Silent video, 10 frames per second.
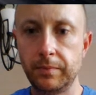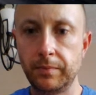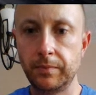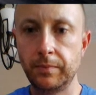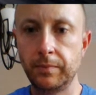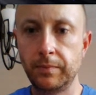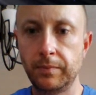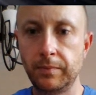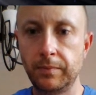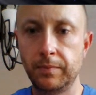
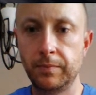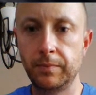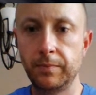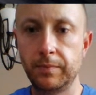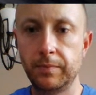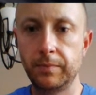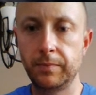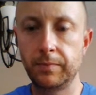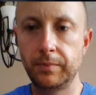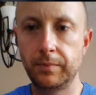
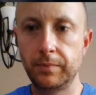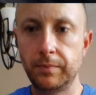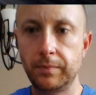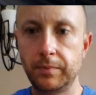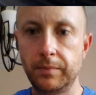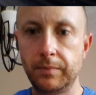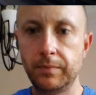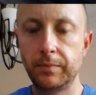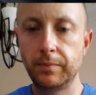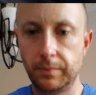
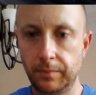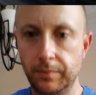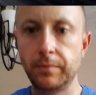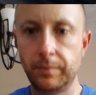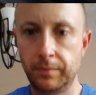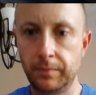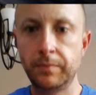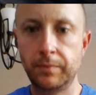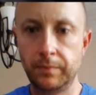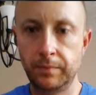
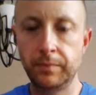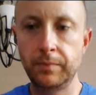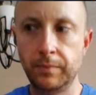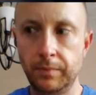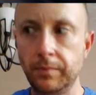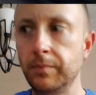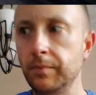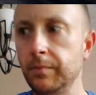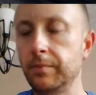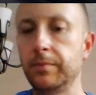
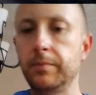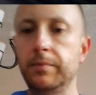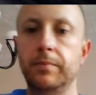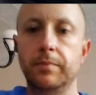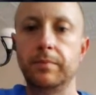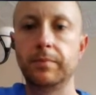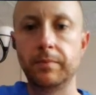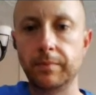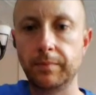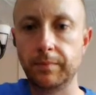
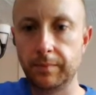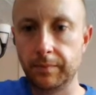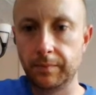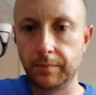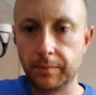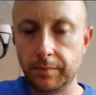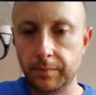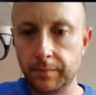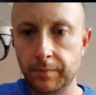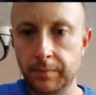
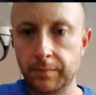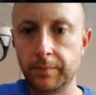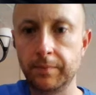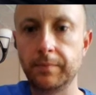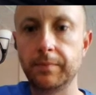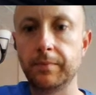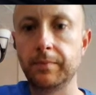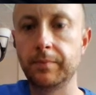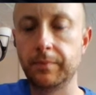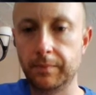[no speech]